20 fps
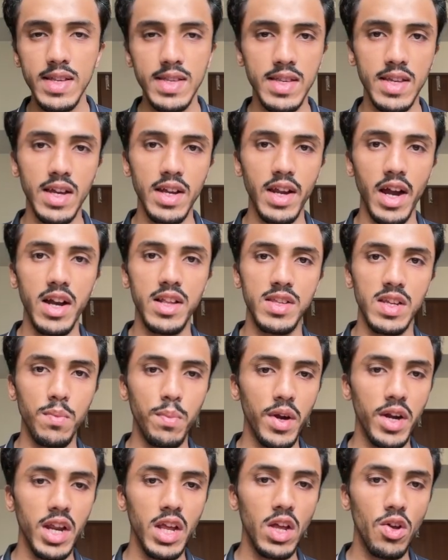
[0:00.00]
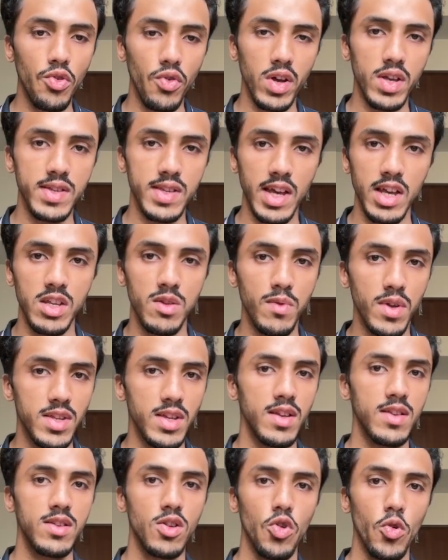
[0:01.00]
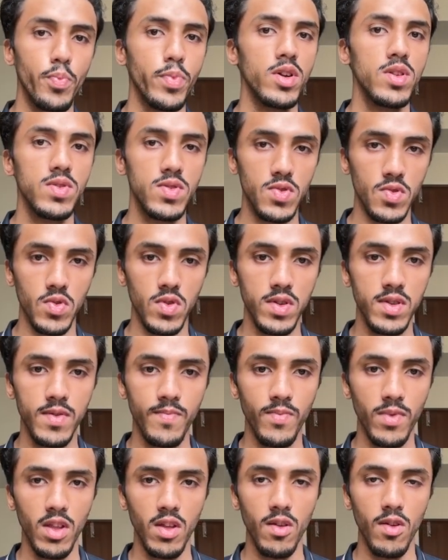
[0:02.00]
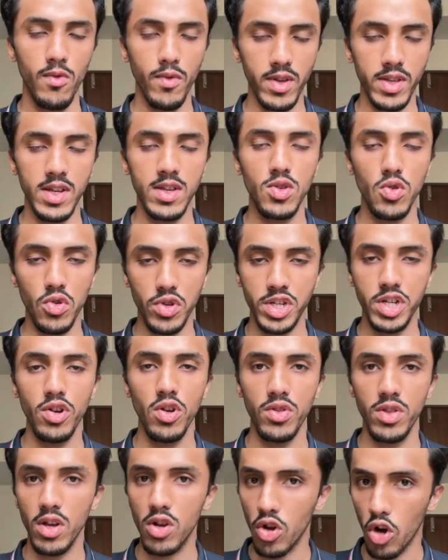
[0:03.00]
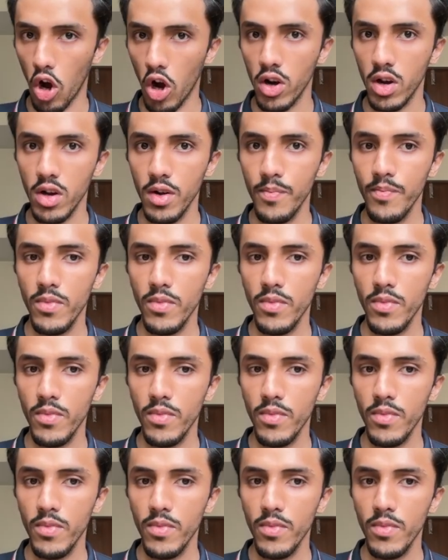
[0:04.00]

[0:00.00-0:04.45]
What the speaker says: see that GPT OSS, which is open source, which is hosted on the Groq,